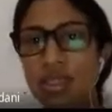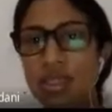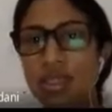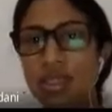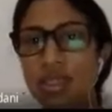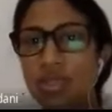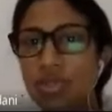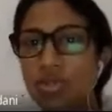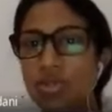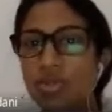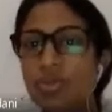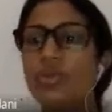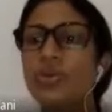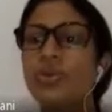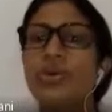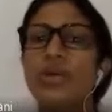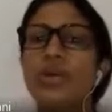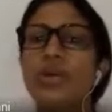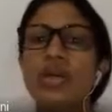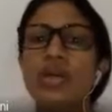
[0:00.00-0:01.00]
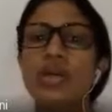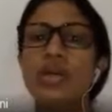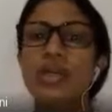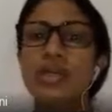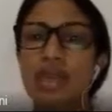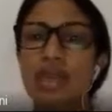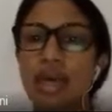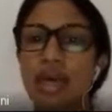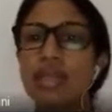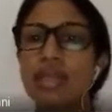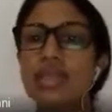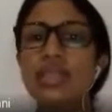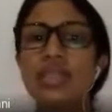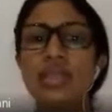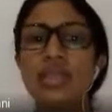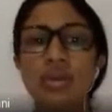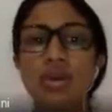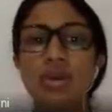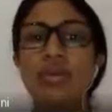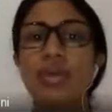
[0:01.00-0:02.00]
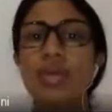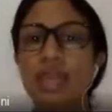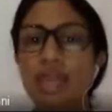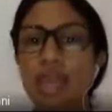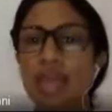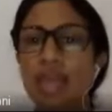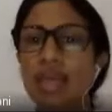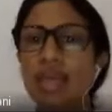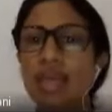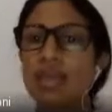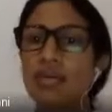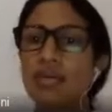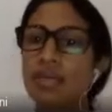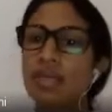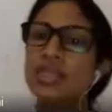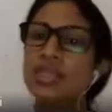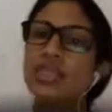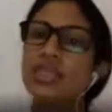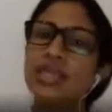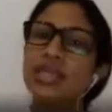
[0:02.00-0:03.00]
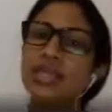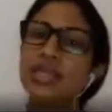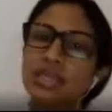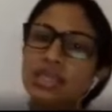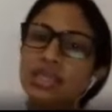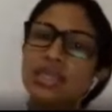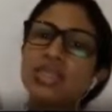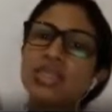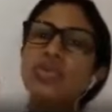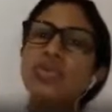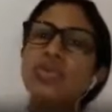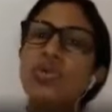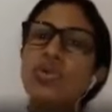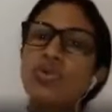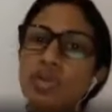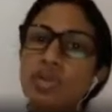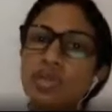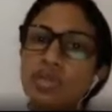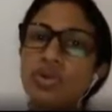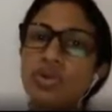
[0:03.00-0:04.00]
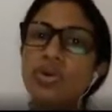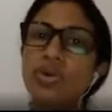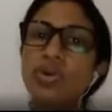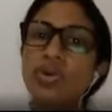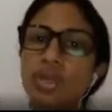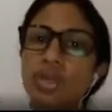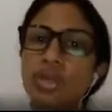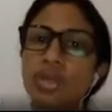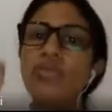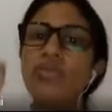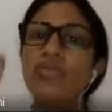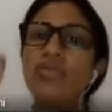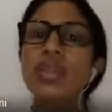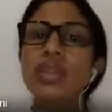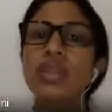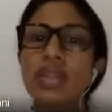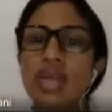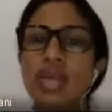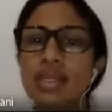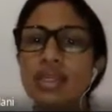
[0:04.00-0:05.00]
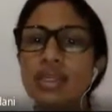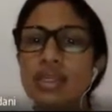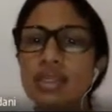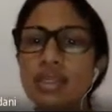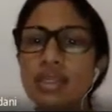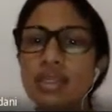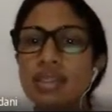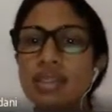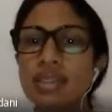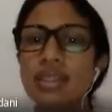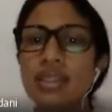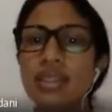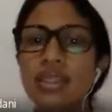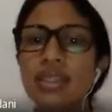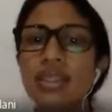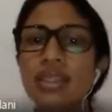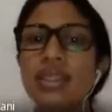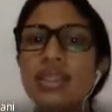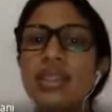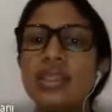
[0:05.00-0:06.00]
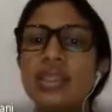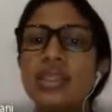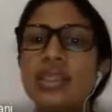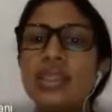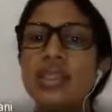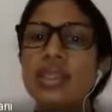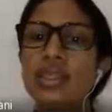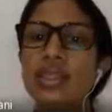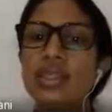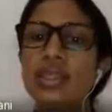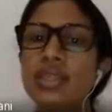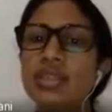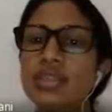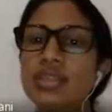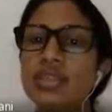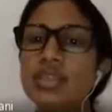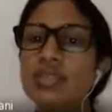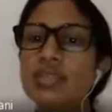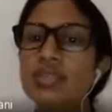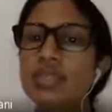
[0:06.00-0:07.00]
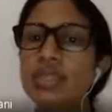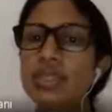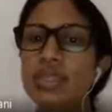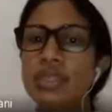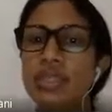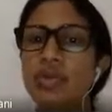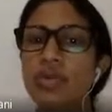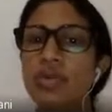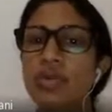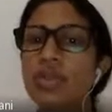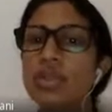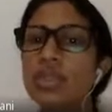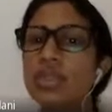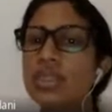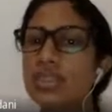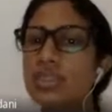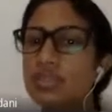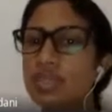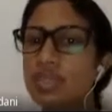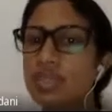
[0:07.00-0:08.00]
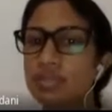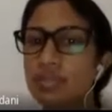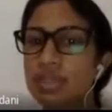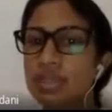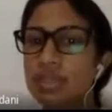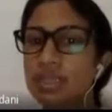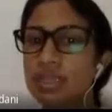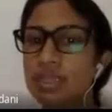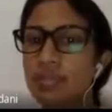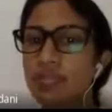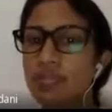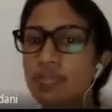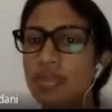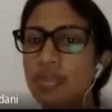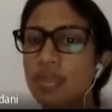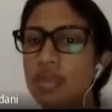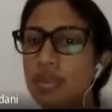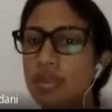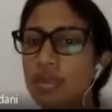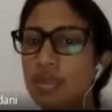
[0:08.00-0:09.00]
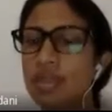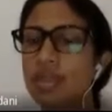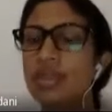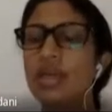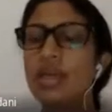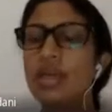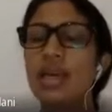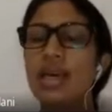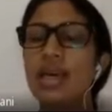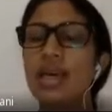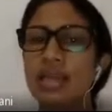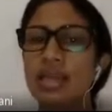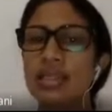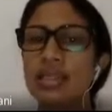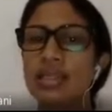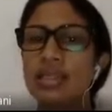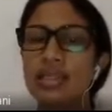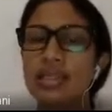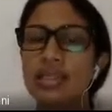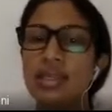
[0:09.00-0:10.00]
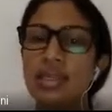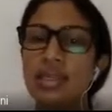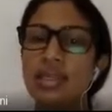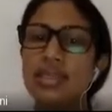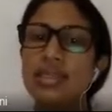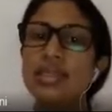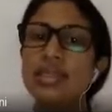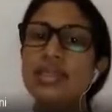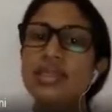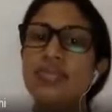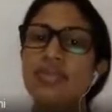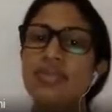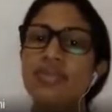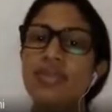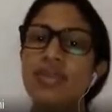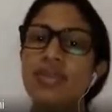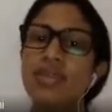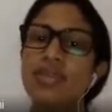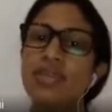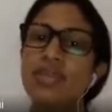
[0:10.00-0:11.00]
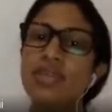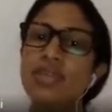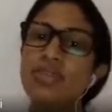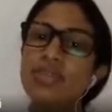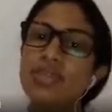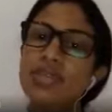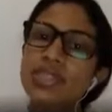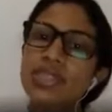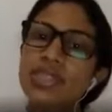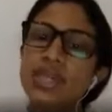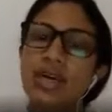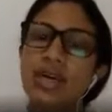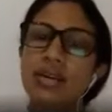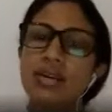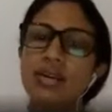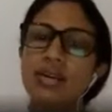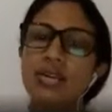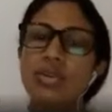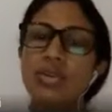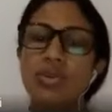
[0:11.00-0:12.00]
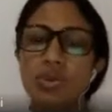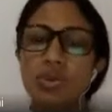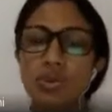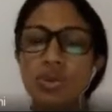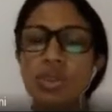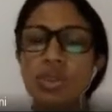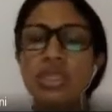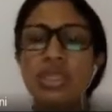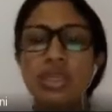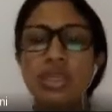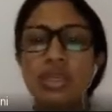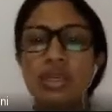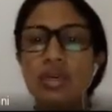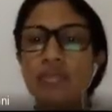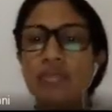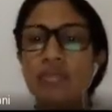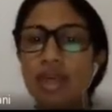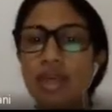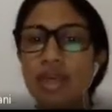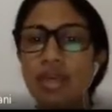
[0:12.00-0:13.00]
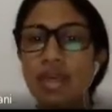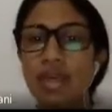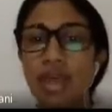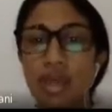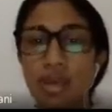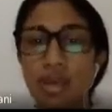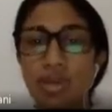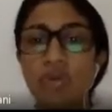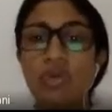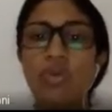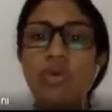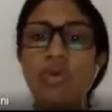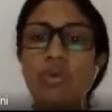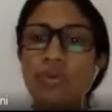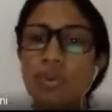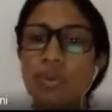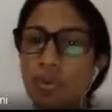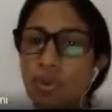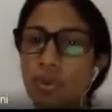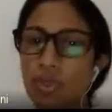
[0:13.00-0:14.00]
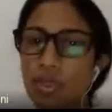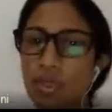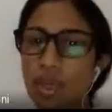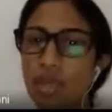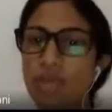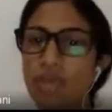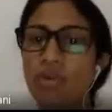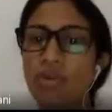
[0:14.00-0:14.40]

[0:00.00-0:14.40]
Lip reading: So there is a nominal anchor, means that it is always going to link with that the convertibility, gold convertibility, right? It was there. So the central bank cannot go beyond that.